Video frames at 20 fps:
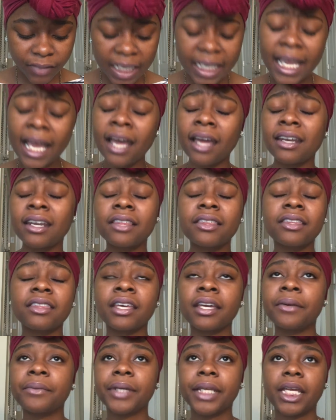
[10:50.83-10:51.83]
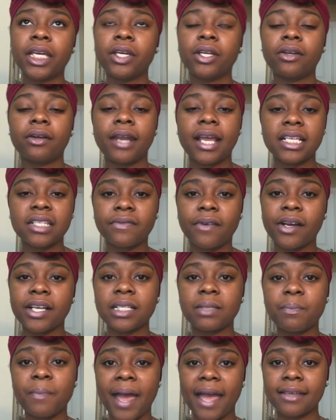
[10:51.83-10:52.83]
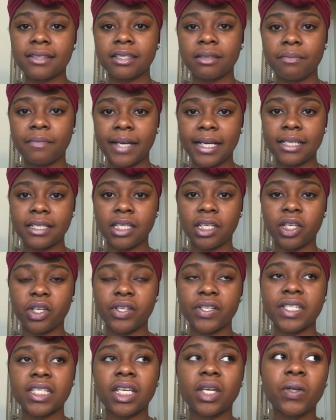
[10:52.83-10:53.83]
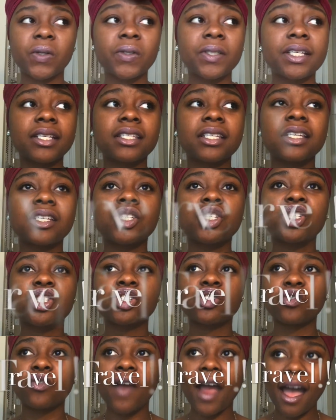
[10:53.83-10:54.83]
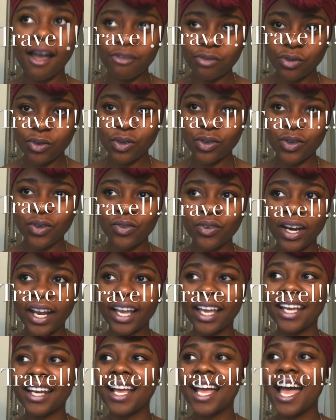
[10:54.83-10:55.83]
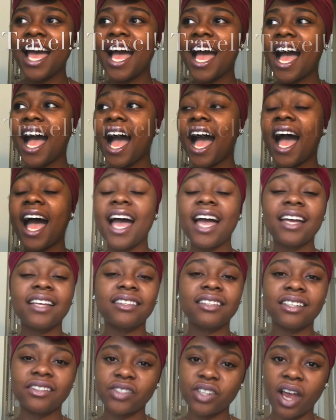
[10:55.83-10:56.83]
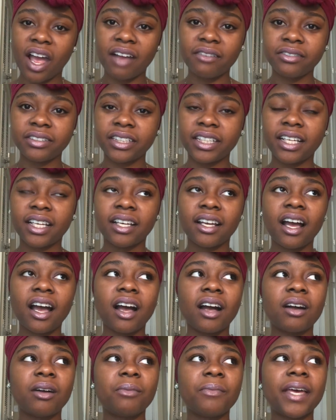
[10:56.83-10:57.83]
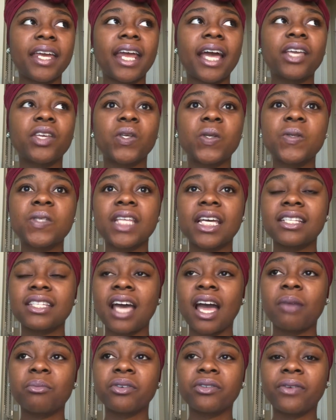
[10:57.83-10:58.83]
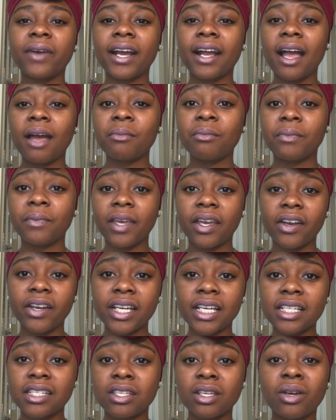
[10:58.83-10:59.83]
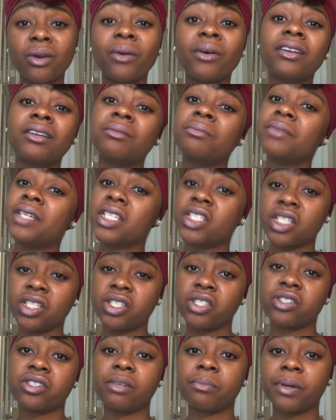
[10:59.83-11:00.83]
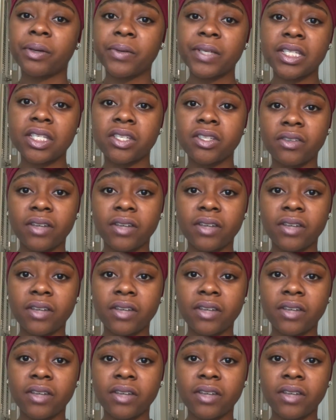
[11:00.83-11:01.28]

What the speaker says: yeah, another thing I want to hit on as far as maximizing your singleness is travel, right? I love traveling, and I used that time before I got married to go on a mission trip. I went to